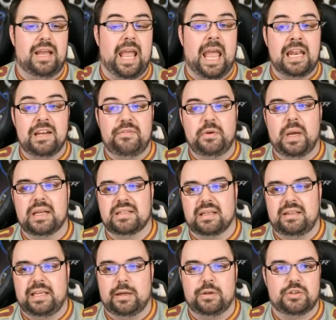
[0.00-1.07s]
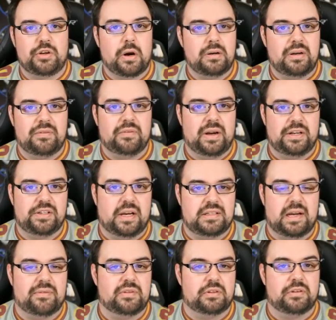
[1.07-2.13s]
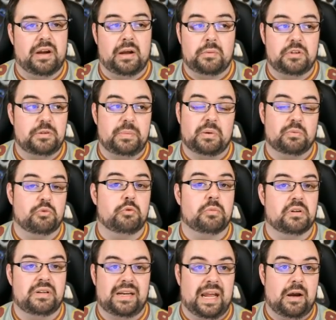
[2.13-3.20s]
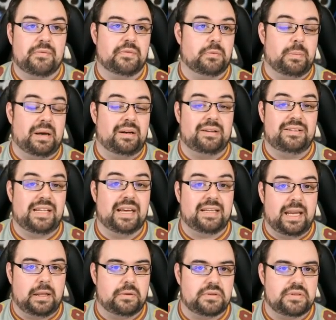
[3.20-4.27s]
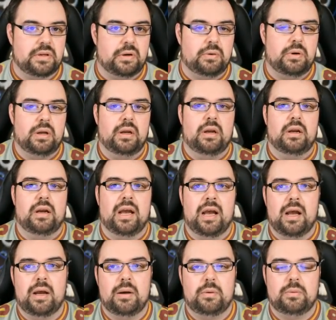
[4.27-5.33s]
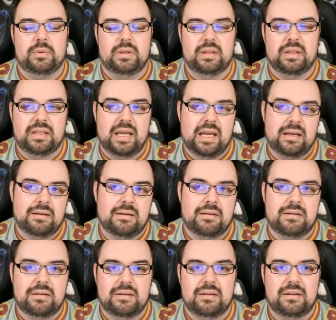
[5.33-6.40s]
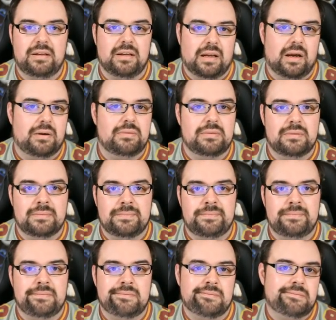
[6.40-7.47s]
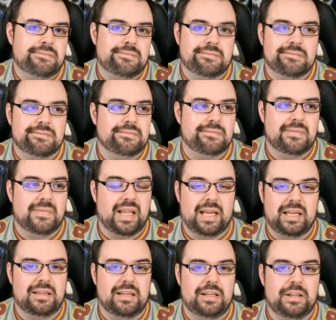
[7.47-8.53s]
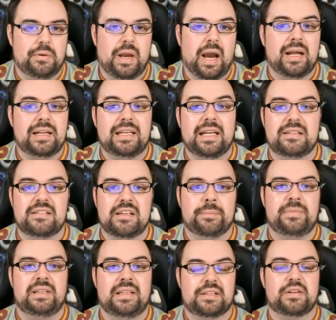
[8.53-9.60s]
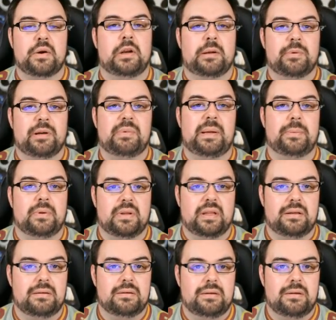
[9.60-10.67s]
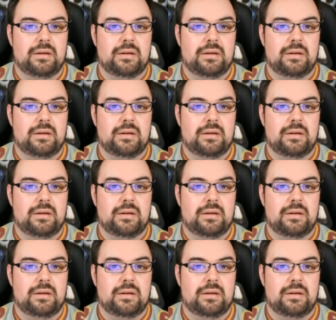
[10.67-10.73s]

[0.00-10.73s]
And if you guys get the Uncharted franchise off the ground, which has been rumored now for about a decade or so, then, you know, Like, you got to get something that's going to bring people in.